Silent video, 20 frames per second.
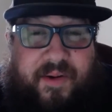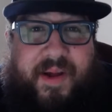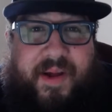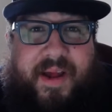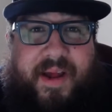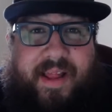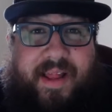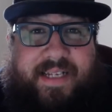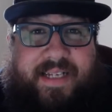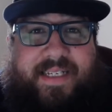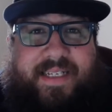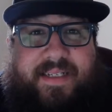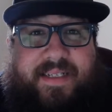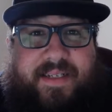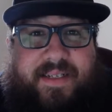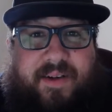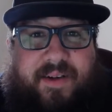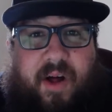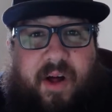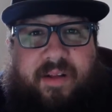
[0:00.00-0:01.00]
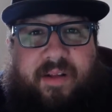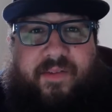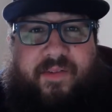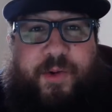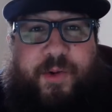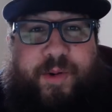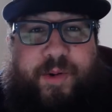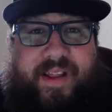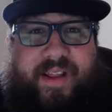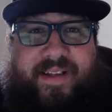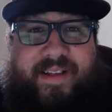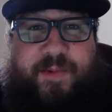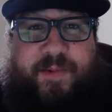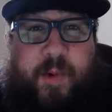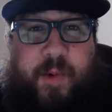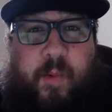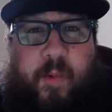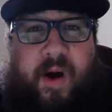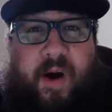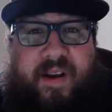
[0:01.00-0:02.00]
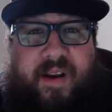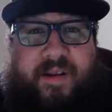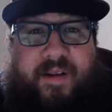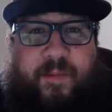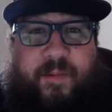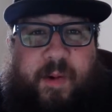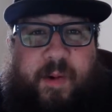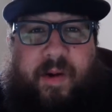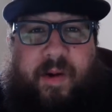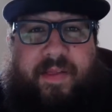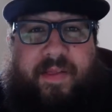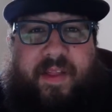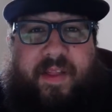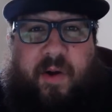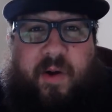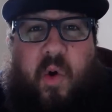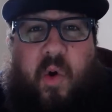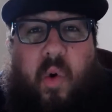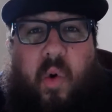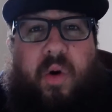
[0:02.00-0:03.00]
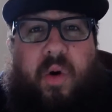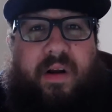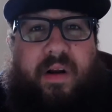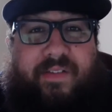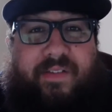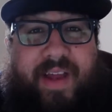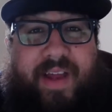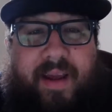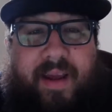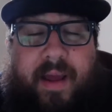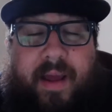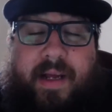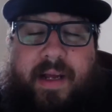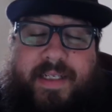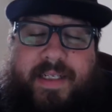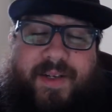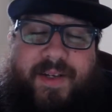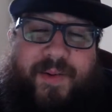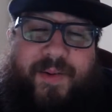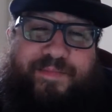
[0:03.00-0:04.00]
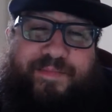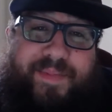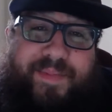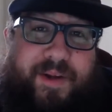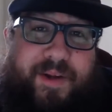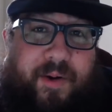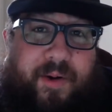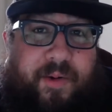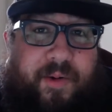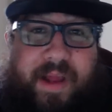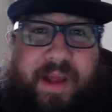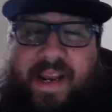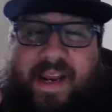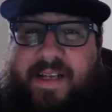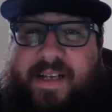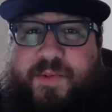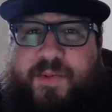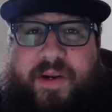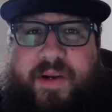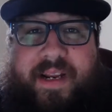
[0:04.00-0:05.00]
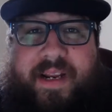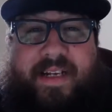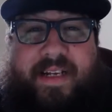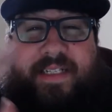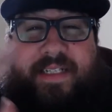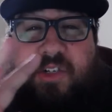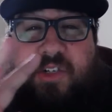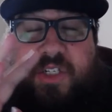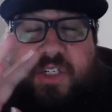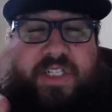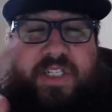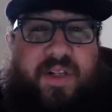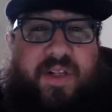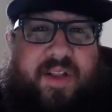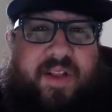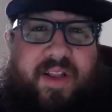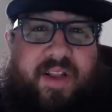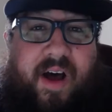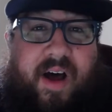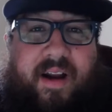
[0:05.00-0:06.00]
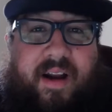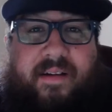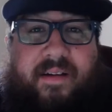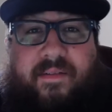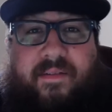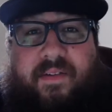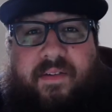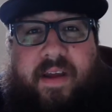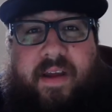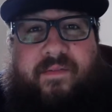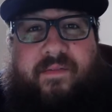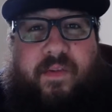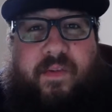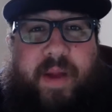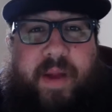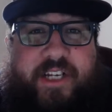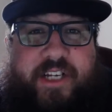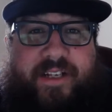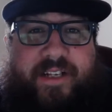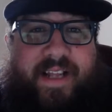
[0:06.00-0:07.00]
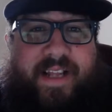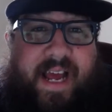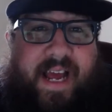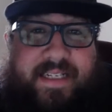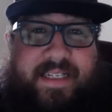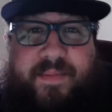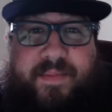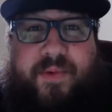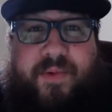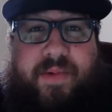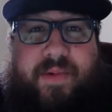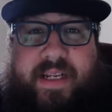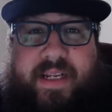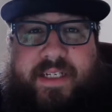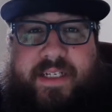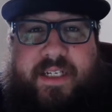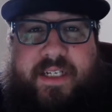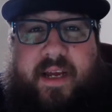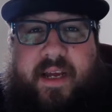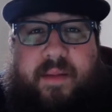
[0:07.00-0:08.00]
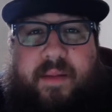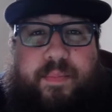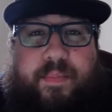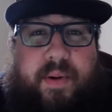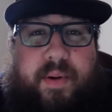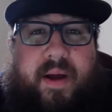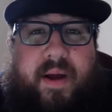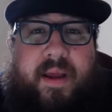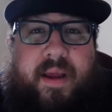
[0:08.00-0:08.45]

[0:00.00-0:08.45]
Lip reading: This is Call of Duty. We want the core of it. So it is what it is. There's still a lot of information that hasn't been released yet, but